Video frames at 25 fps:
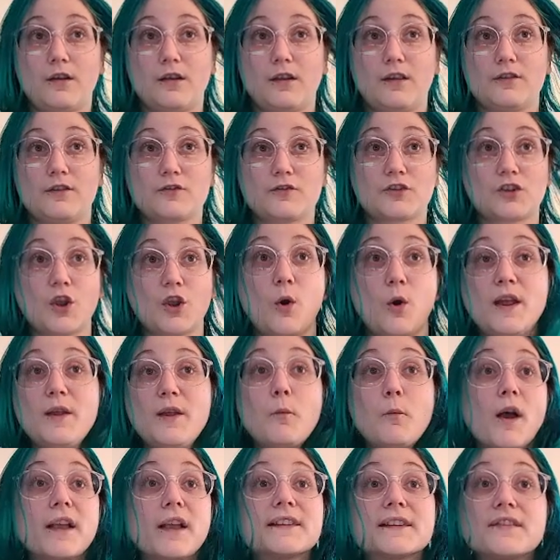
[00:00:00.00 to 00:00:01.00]
So it
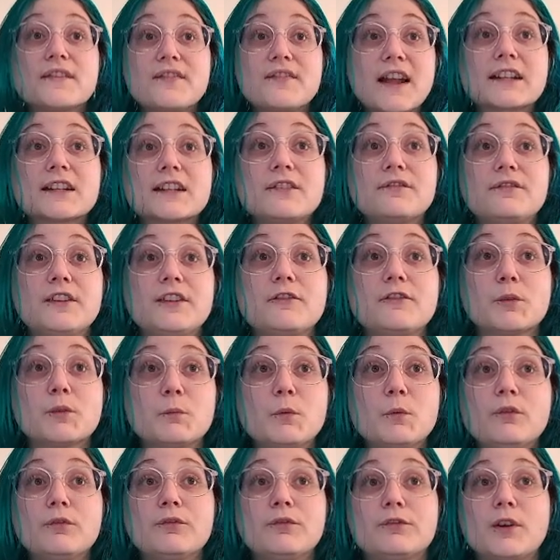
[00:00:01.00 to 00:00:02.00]
was effectively
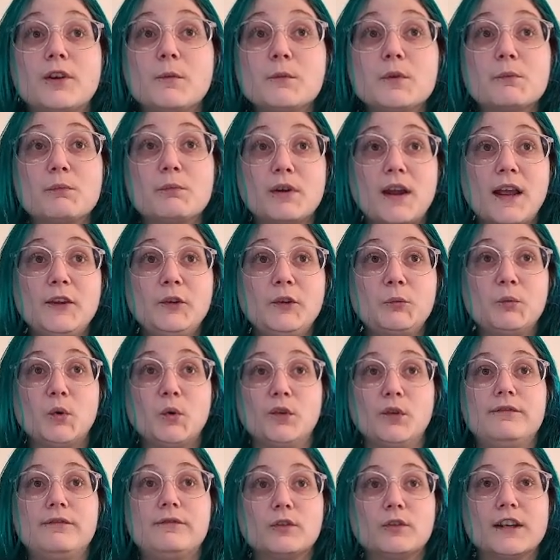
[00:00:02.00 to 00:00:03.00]
removed from the prize pool
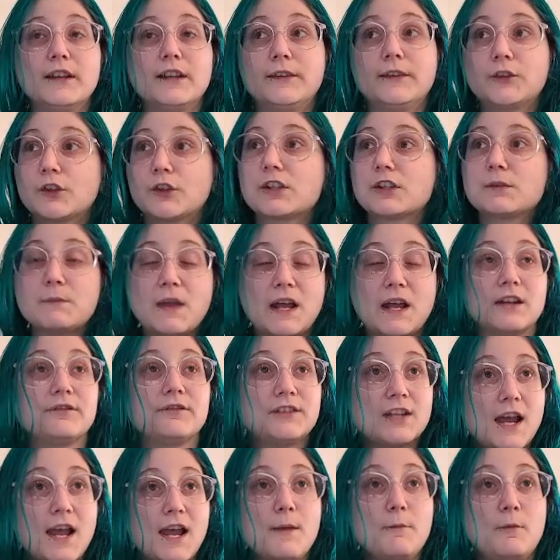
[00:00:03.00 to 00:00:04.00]
for a certain amount of
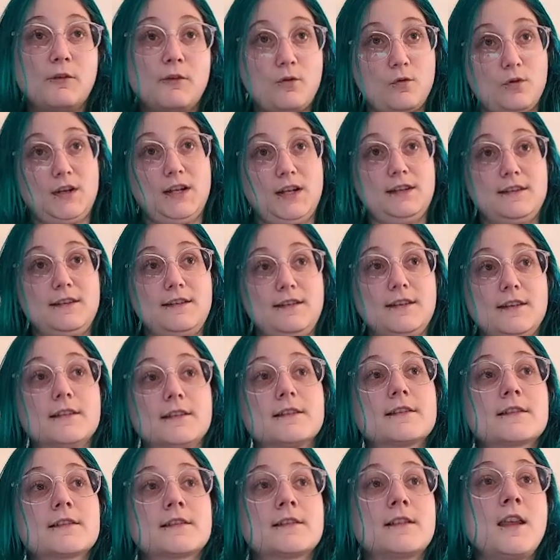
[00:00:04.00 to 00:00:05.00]
time, according to
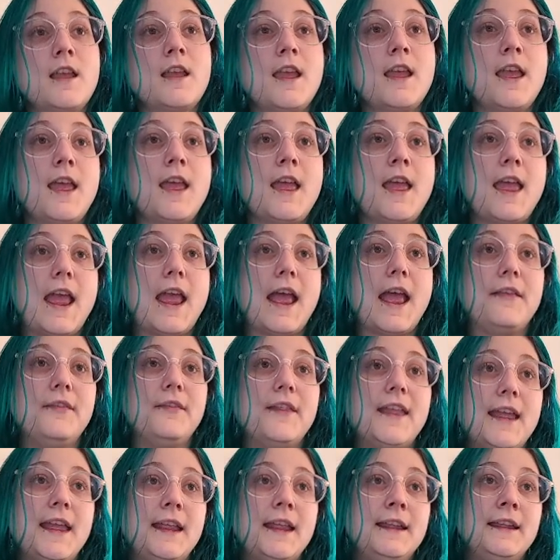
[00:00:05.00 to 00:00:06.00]
this. And
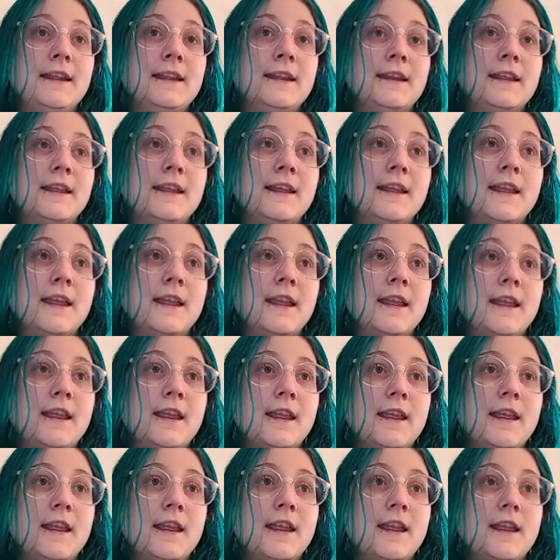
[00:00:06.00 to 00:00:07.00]
then
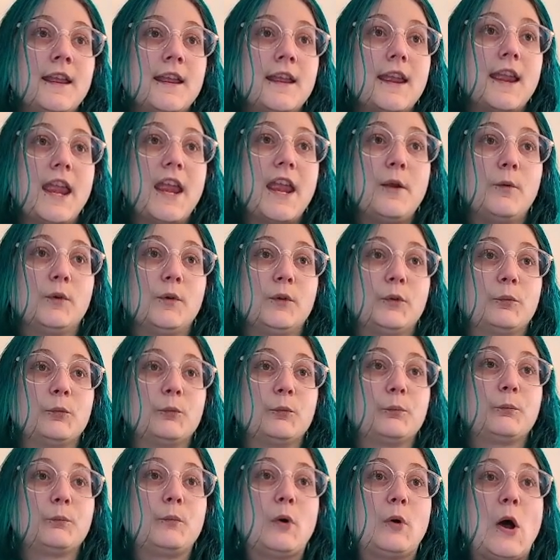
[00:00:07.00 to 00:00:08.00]
it was
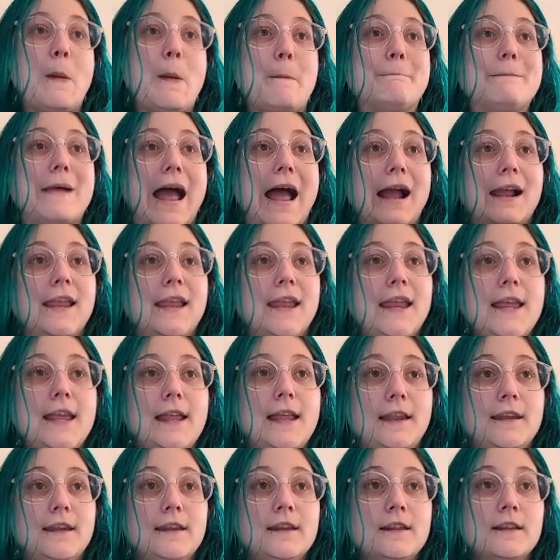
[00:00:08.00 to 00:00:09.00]
put back
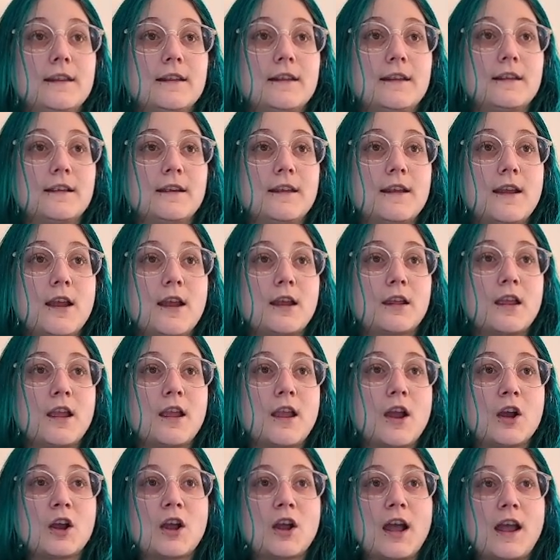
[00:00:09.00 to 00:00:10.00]
in,
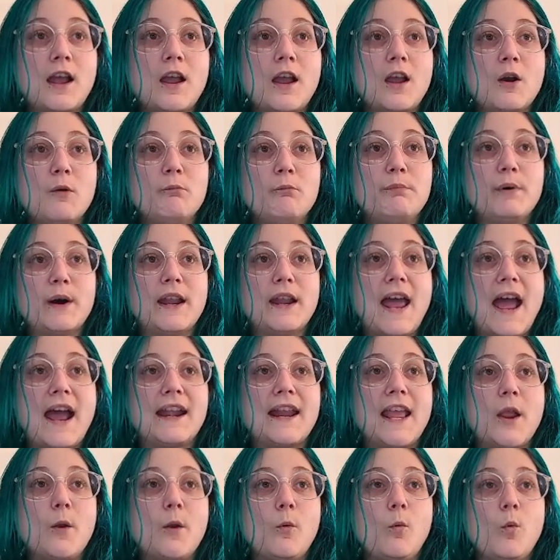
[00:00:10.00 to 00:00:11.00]
but at
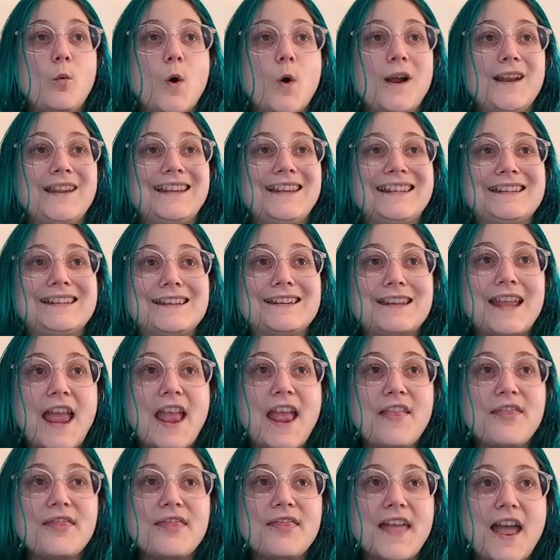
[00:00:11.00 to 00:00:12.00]
a 1 in
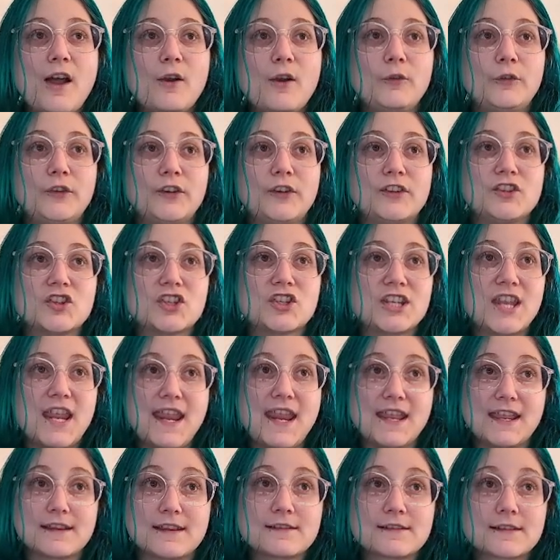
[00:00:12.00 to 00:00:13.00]
10,000
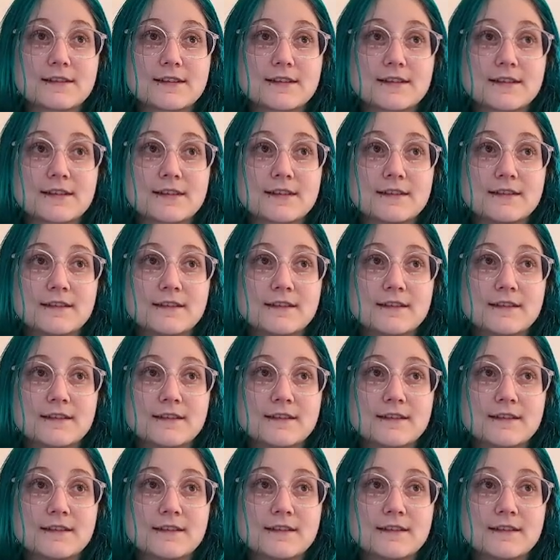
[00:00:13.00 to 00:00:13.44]
chance,